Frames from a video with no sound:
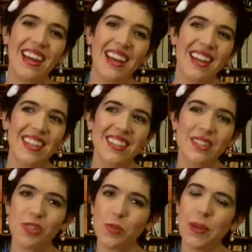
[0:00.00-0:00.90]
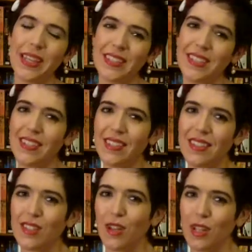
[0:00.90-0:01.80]
and sweet.
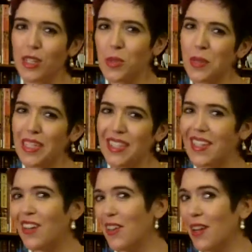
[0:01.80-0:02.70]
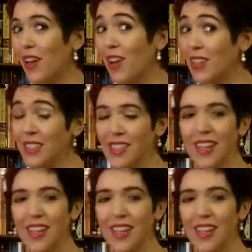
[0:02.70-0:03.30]
There's a lot of sweet in it, a lot of heart.